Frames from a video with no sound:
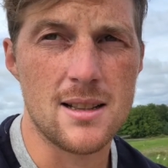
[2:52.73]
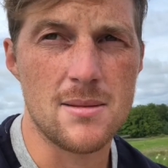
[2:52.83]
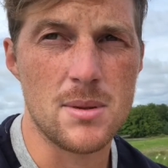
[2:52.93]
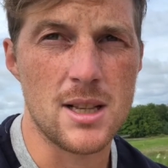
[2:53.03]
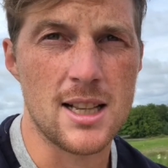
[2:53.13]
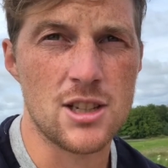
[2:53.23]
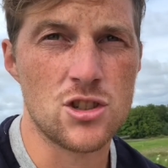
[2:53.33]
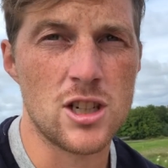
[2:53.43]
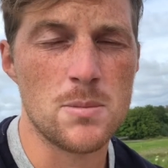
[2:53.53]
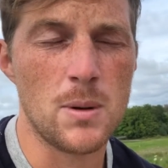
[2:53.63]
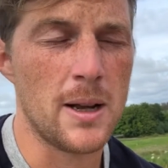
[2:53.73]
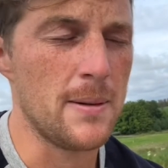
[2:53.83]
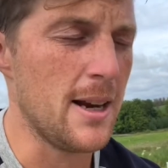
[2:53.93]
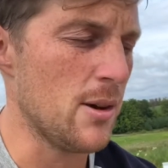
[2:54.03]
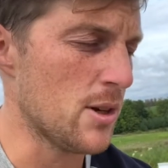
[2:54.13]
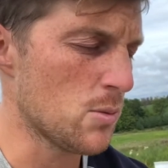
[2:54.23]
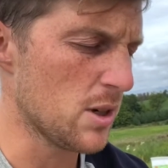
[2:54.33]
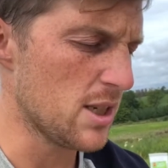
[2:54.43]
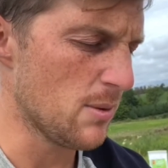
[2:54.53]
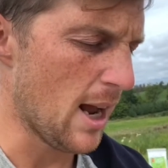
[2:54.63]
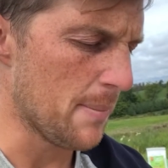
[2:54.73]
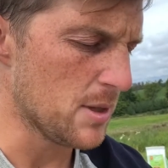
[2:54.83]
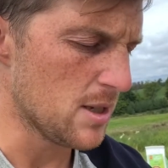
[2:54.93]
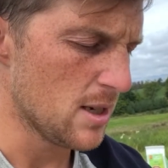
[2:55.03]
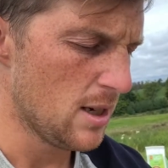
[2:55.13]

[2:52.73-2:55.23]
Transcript: being that strict. But anyways, we're gonna see what happens.